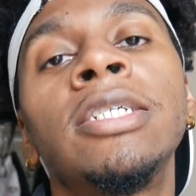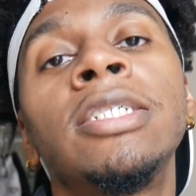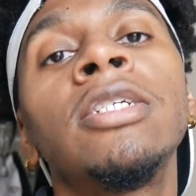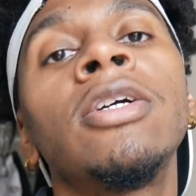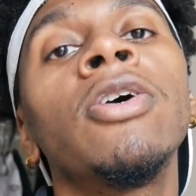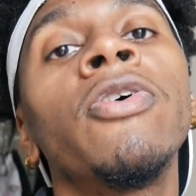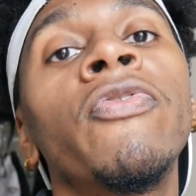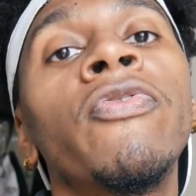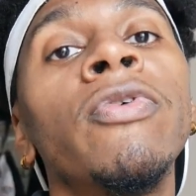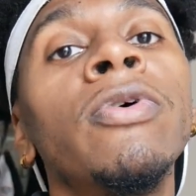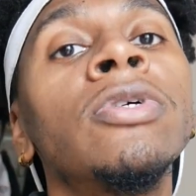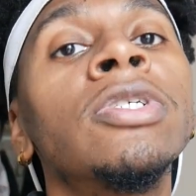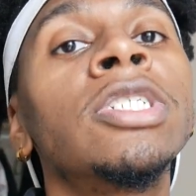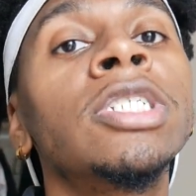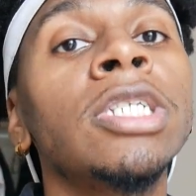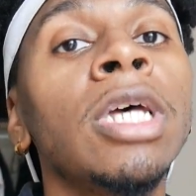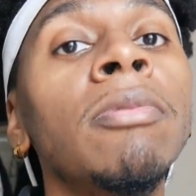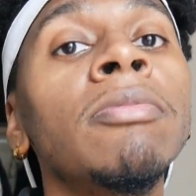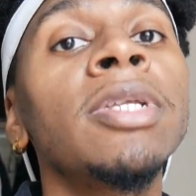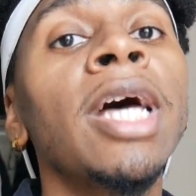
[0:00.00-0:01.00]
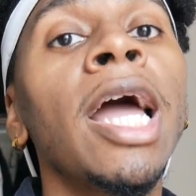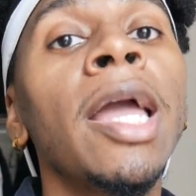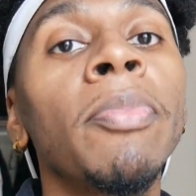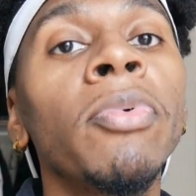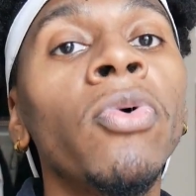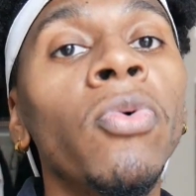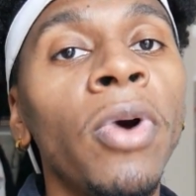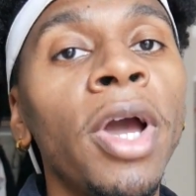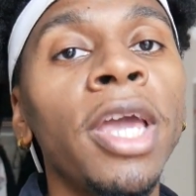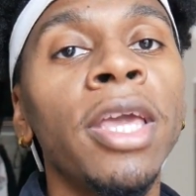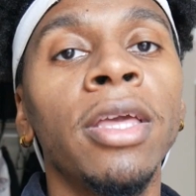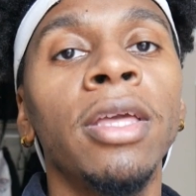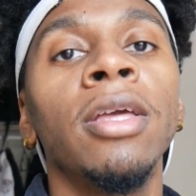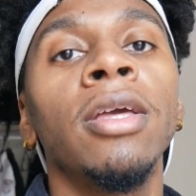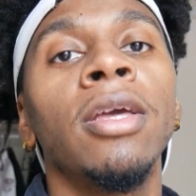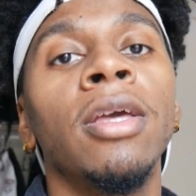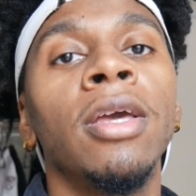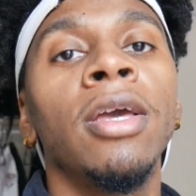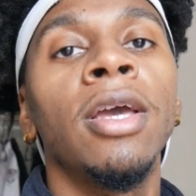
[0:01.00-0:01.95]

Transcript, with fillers: She gonna feel some type of way.